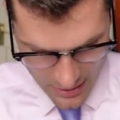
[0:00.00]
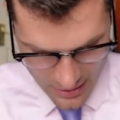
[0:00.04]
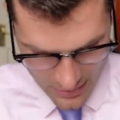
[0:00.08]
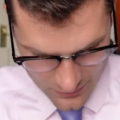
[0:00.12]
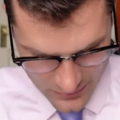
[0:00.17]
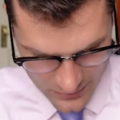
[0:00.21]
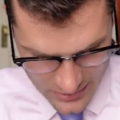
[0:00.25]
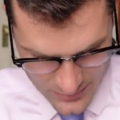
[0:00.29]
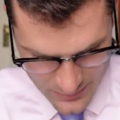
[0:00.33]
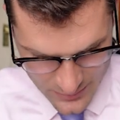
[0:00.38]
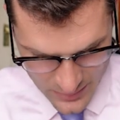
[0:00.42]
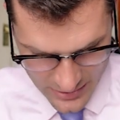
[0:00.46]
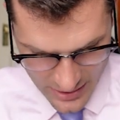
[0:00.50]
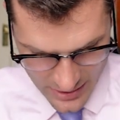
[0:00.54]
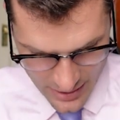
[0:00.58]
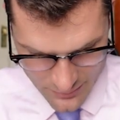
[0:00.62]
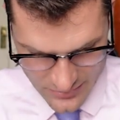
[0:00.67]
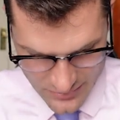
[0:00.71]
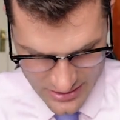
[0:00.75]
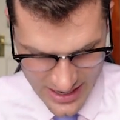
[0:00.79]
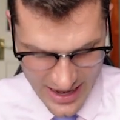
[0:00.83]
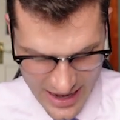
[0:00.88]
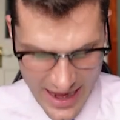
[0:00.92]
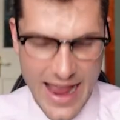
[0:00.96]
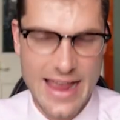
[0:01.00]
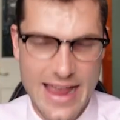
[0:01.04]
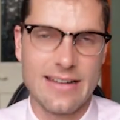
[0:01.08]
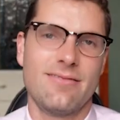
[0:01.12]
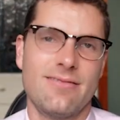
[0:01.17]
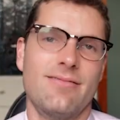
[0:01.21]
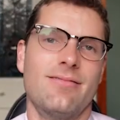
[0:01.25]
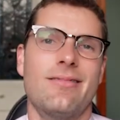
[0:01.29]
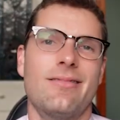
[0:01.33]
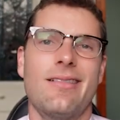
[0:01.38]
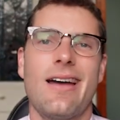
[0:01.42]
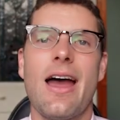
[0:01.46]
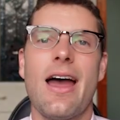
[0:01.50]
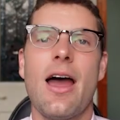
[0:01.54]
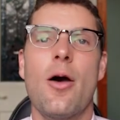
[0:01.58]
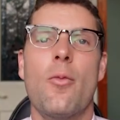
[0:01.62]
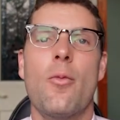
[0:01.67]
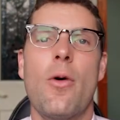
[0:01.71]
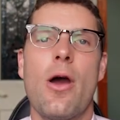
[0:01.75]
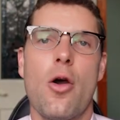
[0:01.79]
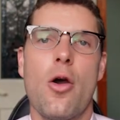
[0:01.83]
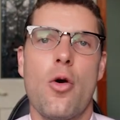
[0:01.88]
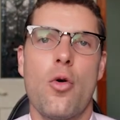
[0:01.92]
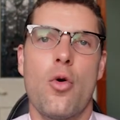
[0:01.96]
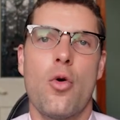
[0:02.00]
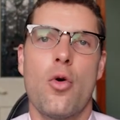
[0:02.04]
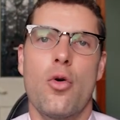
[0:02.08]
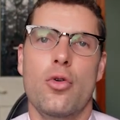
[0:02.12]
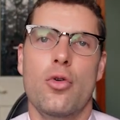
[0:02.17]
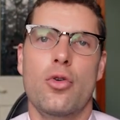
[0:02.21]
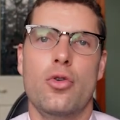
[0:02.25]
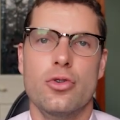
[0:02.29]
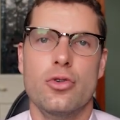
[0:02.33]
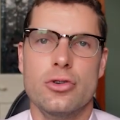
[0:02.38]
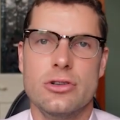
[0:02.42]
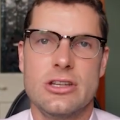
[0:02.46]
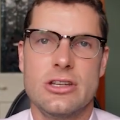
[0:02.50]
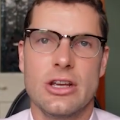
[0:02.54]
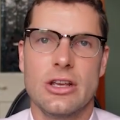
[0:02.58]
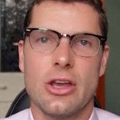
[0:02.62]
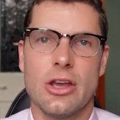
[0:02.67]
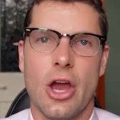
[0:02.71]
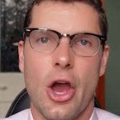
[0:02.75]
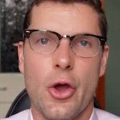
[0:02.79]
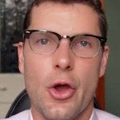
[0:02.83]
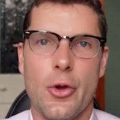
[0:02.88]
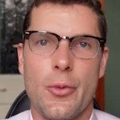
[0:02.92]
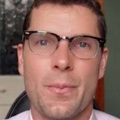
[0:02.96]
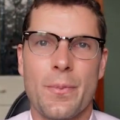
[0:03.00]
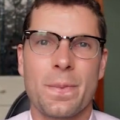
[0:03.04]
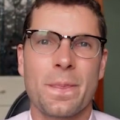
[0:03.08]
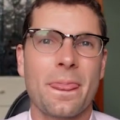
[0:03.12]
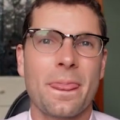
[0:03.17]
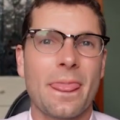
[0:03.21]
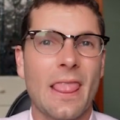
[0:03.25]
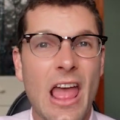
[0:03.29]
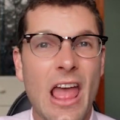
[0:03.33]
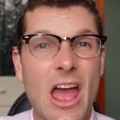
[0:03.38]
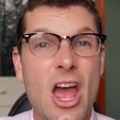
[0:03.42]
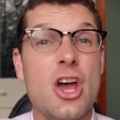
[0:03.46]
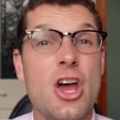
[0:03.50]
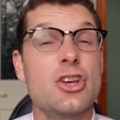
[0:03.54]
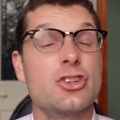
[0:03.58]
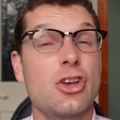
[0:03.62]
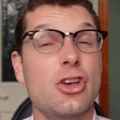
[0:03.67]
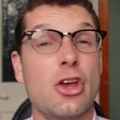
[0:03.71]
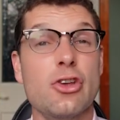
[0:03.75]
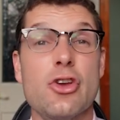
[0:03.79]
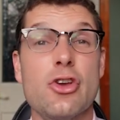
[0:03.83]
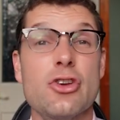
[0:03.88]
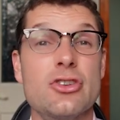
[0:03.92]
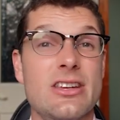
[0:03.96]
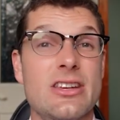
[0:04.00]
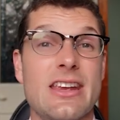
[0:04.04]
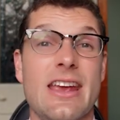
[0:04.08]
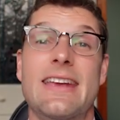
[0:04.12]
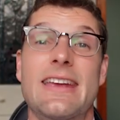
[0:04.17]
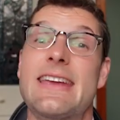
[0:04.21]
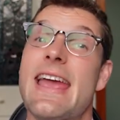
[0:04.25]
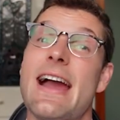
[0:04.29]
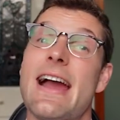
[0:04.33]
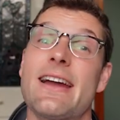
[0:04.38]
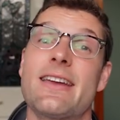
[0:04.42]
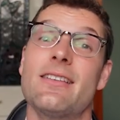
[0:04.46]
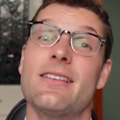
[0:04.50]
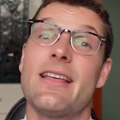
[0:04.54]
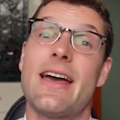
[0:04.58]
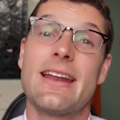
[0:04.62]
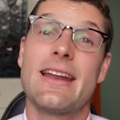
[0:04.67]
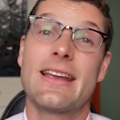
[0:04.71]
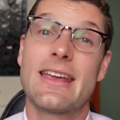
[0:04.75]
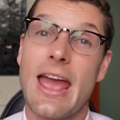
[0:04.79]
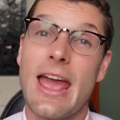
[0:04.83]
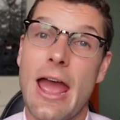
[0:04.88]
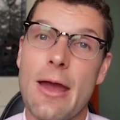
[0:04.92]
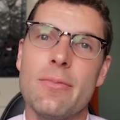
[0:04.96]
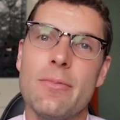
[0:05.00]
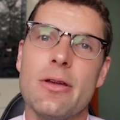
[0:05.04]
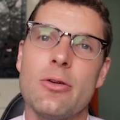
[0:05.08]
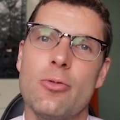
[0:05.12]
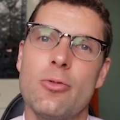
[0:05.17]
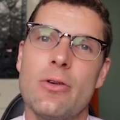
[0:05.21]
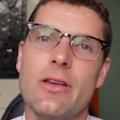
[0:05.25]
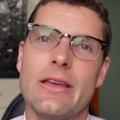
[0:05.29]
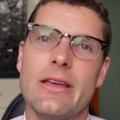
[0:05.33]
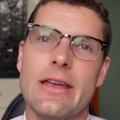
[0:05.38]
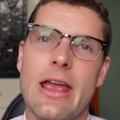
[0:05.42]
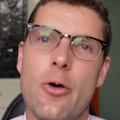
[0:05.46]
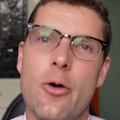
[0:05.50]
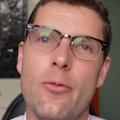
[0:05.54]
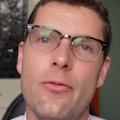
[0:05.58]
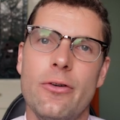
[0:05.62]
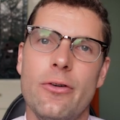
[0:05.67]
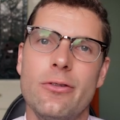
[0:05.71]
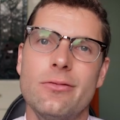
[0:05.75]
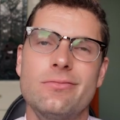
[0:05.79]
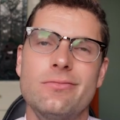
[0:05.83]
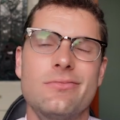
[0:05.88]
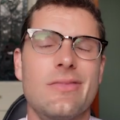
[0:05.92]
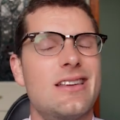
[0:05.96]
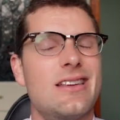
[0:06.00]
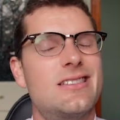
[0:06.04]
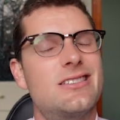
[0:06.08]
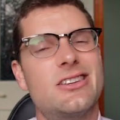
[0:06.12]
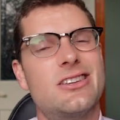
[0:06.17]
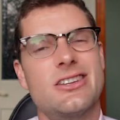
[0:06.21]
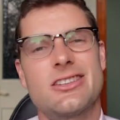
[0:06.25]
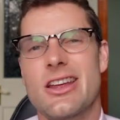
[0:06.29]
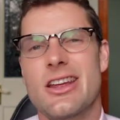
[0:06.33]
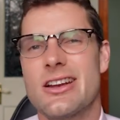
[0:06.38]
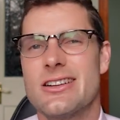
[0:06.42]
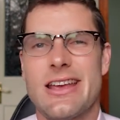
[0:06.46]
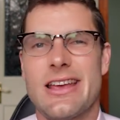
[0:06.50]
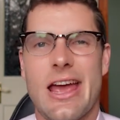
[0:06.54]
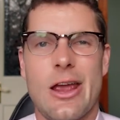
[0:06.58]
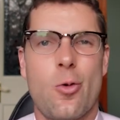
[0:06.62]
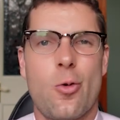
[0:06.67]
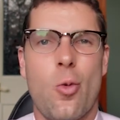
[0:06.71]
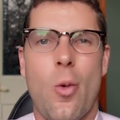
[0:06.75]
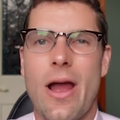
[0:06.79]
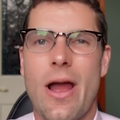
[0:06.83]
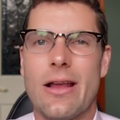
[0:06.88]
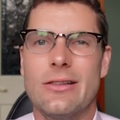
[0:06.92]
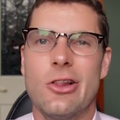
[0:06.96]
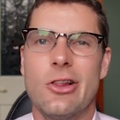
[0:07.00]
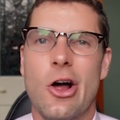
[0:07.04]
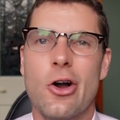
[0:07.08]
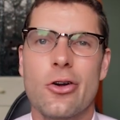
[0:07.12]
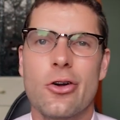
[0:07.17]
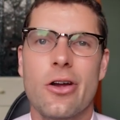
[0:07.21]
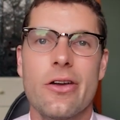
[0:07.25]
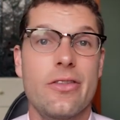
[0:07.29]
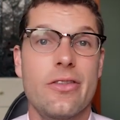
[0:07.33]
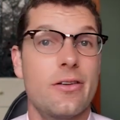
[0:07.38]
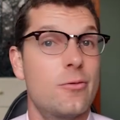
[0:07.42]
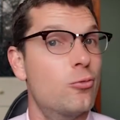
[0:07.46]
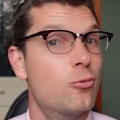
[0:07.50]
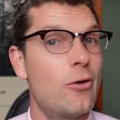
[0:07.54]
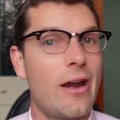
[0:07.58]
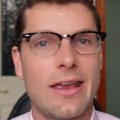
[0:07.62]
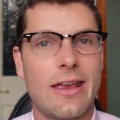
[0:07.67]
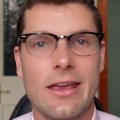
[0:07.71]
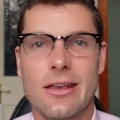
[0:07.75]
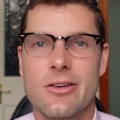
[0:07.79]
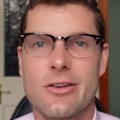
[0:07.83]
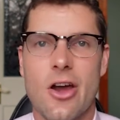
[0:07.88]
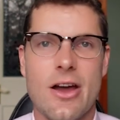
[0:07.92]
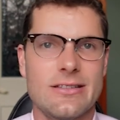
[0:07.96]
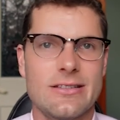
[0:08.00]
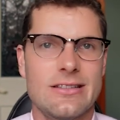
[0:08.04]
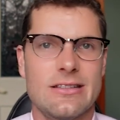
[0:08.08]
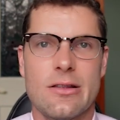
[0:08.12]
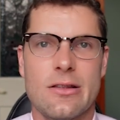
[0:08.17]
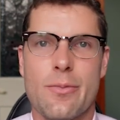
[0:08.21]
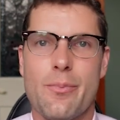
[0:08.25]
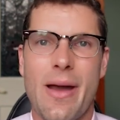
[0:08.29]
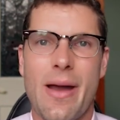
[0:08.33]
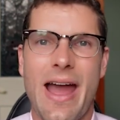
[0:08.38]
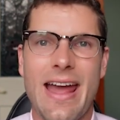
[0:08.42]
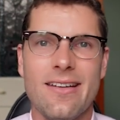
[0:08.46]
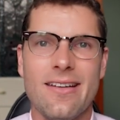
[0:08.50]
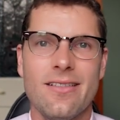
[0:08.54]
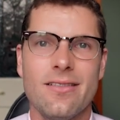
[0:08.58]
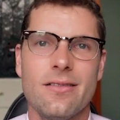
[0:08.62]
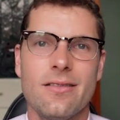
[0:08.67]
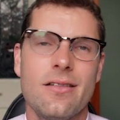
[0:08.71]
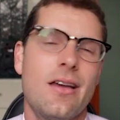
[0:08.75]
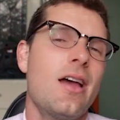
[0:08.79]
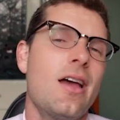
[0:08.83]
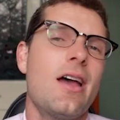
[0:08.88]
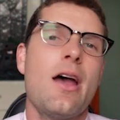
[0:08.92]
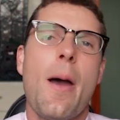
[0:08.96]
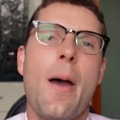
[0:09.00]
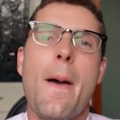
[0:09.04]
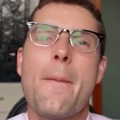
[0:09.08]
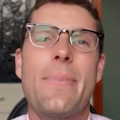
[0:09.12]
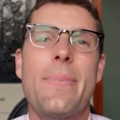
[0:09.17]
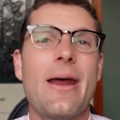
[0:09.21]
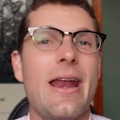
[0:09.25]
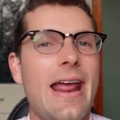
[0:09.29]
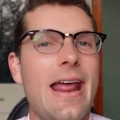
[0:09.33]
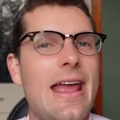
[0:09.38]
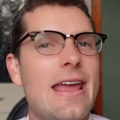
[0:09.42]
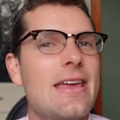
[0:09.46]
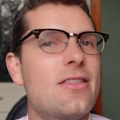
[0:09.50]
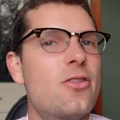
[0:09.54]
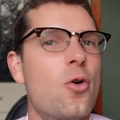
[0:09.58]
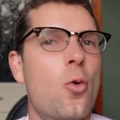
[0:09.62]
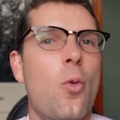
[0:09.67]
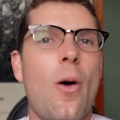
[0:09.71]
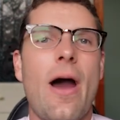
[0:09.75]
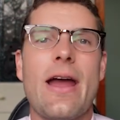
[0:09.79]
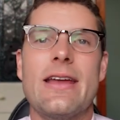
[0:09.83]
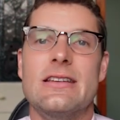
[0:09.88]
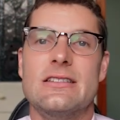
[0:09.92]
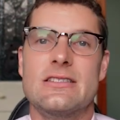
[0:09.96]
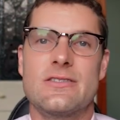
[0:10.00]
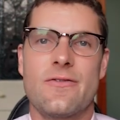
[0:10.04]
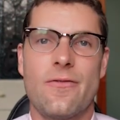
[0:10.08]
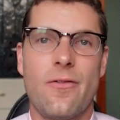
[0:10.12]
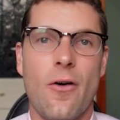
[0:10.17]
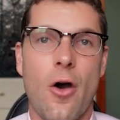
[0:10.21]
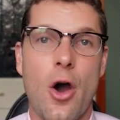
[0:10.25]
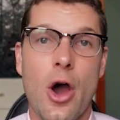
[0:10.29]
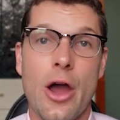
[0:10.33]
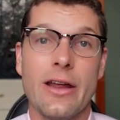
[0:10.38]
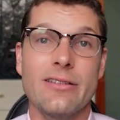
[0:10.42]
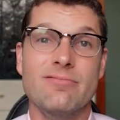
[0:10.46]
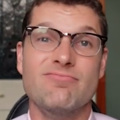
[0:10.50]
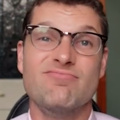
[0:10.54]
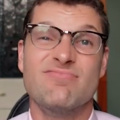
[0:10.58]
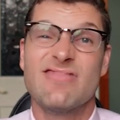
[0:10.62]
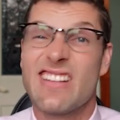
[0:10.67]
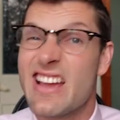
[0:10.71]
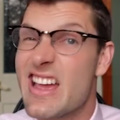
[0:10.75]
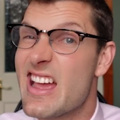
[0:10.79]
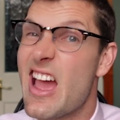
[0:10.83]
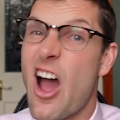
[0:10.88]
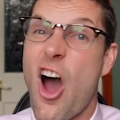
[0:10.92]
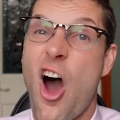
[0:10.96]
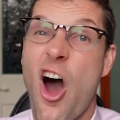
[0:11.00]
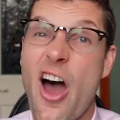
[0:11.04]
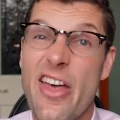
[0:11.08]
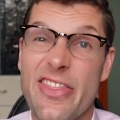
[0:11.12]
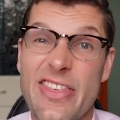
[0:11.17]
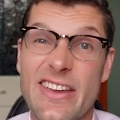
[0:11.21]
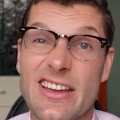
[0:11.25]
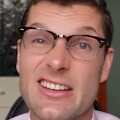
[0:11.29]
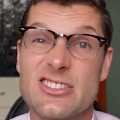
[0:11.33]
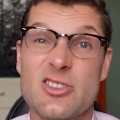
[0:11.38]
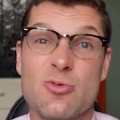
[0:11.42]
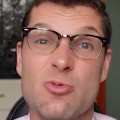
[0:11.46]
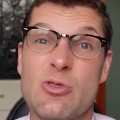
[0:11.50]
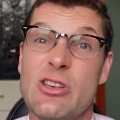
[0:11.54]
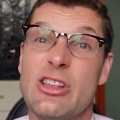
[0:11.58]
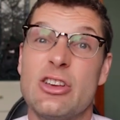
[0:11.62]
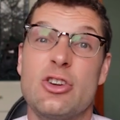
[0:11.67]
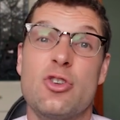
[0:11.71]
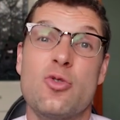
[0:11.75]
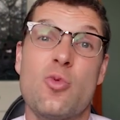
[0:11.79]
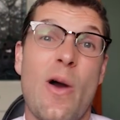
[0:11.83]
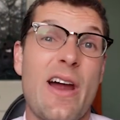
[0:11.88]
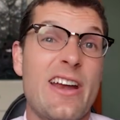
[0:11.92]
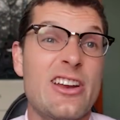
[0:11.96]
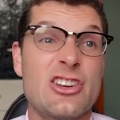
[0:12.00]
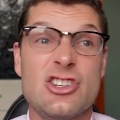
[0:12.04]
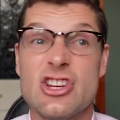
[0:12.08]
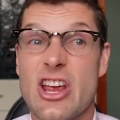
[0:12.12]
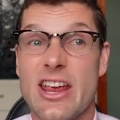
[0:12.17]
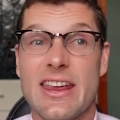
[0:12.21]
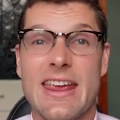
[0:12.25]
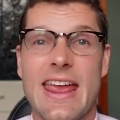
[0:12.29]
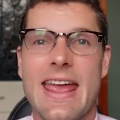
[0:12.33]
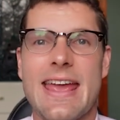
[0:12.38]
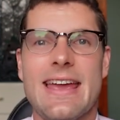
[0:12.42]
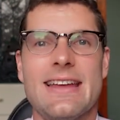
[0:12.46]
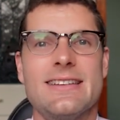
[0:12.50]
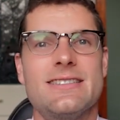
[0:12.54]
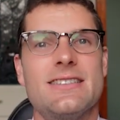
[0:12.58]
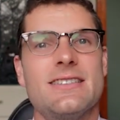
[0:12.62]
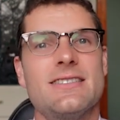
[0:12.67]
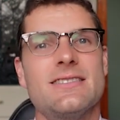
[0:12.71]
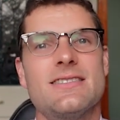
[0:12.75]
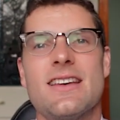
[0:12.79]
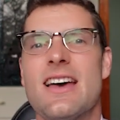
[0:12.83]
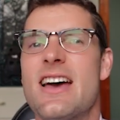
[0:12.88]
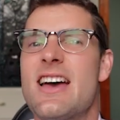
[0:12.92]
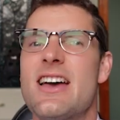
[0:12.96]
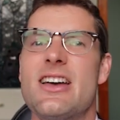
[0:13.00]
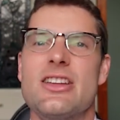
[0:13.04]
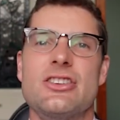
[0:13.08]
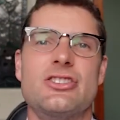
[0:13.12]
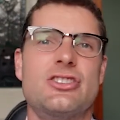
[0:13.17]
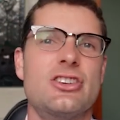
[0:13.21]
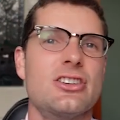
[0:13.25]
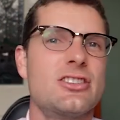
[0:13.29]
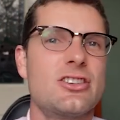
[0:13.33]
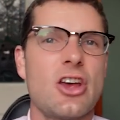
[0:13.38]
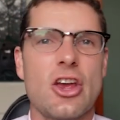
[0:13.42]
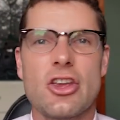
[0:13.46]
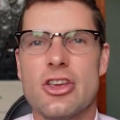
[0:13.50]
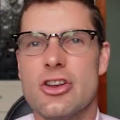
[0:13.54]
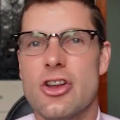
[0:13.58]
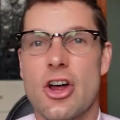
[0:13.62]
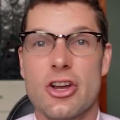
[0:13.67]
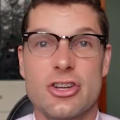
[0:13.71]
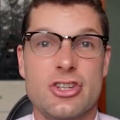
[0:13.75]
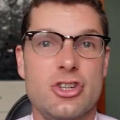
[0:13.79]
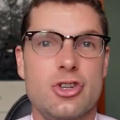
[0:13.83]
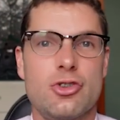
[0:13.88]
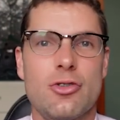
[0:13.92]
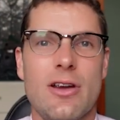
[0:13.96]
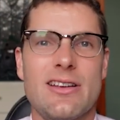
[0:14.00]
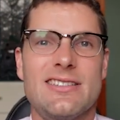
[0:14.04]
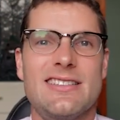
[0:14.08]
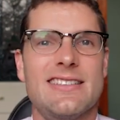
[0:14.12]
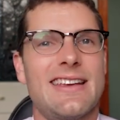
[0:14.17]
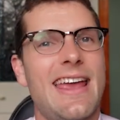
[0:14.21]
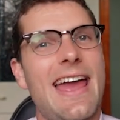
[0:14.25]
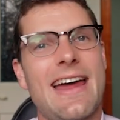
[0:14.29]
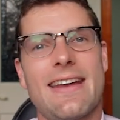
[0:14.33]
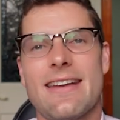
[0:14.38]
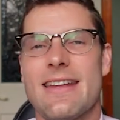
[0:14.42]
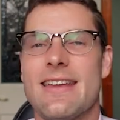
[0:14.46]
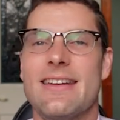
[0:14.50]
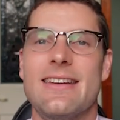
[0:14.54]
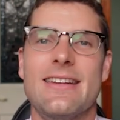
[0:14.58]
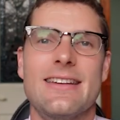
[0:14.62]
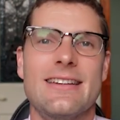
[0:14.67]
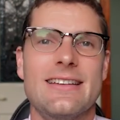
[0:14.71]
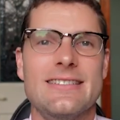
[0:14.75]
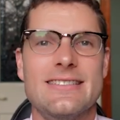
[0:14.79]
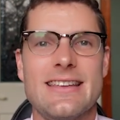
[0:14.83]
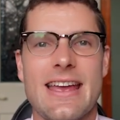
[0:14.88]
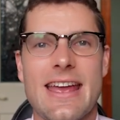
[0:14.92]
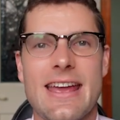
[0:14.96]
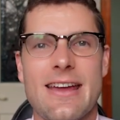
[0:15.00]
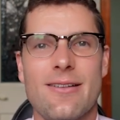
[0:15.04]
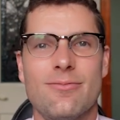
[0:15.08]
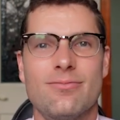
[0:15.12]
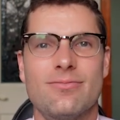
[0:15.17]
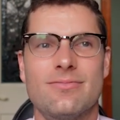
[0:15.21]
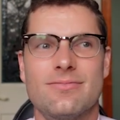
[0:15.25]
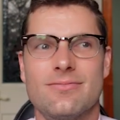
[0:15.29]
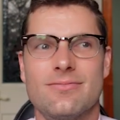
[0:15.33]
This becomes 8 and we're all good to go. So using your calculator can be really helpful. It's just going to take way longer than recognizing the pattern, but either way is fine. I think it's a really good way to check your answers, just so you're not stressing out in an exam